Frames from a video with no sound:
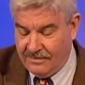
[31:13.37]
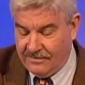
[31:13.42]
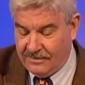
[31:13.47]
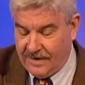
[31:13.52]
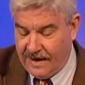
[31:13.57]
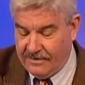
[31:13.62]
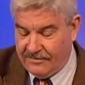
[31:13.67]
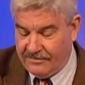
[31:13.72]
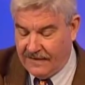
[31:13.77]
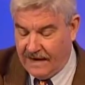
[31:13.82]

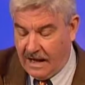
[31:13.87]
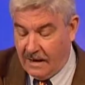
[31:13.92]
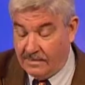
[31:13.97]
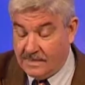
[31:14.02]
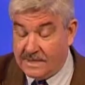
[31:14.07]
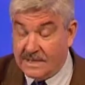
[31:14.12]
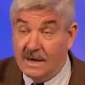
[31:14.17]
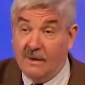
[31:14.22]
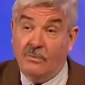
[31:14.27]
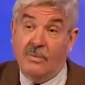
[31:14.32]
Fred
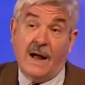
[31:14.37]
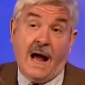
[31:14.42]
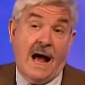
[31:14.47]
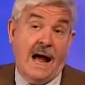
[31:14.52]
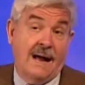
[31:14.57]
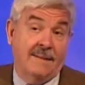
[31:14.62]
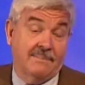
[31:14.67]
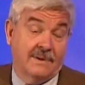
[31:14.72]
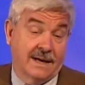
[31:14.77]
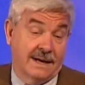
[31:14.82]
Phelps, uh,
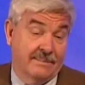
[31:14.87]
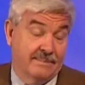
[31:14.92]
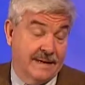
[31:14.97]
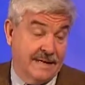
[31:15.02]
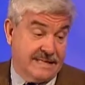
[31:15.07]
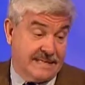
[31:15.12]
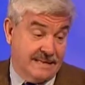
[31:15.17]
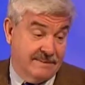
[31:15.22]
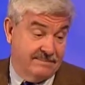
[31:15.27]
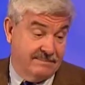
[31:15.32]
I'm going to
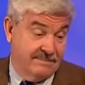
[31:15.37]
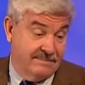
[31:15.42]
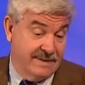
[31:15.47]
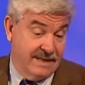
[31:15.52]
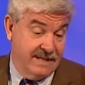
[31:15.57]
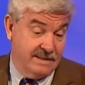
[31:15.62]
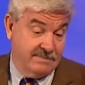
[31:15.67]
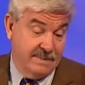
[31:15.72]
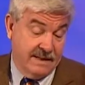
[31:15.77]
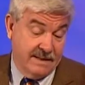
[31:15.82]
miss him.
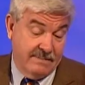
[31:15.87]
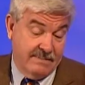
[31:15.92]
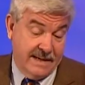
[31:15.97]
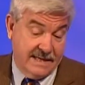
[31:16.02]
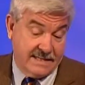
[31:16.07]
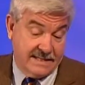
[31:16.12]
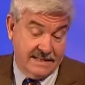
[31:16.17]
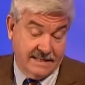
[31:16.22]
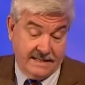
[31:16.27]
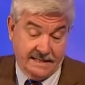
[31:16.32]
He's been the
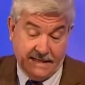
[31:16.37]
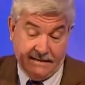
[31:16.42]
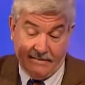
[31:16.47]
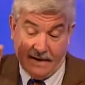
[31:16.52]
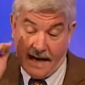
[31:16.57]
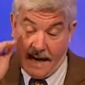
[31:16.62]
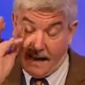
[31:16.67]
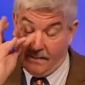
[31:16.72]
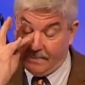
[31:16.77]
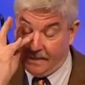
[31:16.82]
best thing that
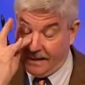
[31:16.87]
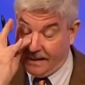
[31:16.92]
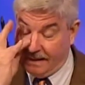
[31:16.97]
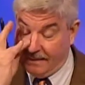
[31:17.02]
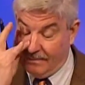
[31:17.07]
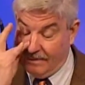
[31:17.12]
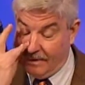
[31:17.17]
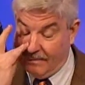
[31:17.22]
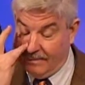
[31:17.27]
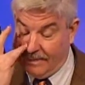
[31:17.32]
ever happened to
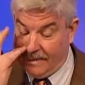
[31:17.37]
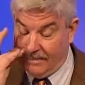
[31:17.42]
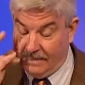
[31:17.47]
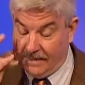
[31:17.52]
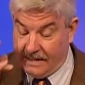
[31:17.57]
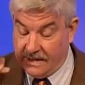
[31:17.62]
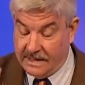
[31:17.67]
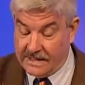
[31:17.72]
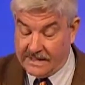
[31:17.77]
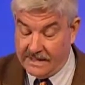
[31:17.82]
the movement
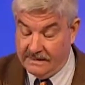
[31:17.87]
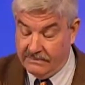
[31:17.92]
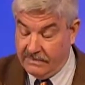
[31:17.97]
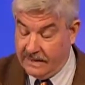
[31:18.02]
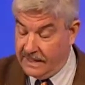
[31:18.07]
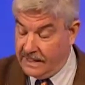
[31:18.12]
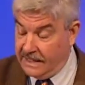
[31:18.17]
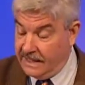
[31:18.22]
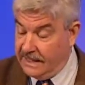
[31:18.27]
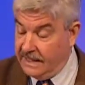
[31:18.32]
because he
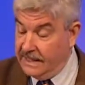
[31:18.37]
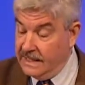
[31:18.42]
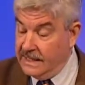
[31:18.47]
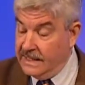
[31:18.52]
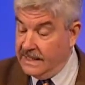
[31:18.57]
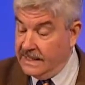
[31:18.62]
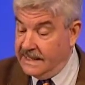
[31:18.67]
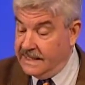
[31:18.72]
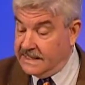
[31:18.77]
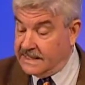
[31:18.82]
really
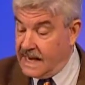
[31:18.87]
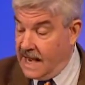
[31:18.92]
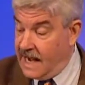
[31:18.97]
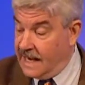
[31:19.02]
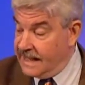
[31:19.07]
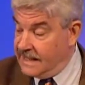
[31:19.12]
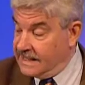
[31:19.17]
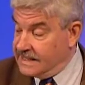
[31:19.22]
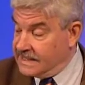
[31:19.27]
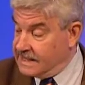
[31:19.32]
is
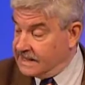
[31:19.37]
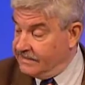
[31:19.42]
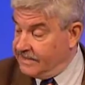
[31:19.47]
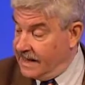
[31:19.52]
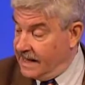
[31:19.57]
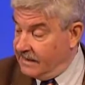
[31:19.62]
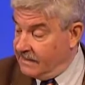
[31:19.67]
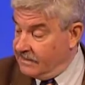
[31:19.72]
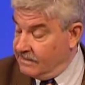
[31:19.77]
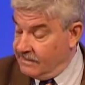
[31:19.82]
honest
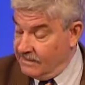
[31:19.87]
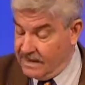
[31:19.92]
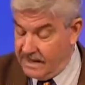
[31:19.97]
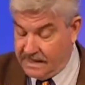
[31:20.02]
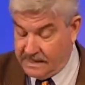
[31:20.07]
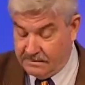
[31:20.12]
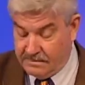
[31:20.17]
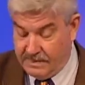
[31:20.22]
about his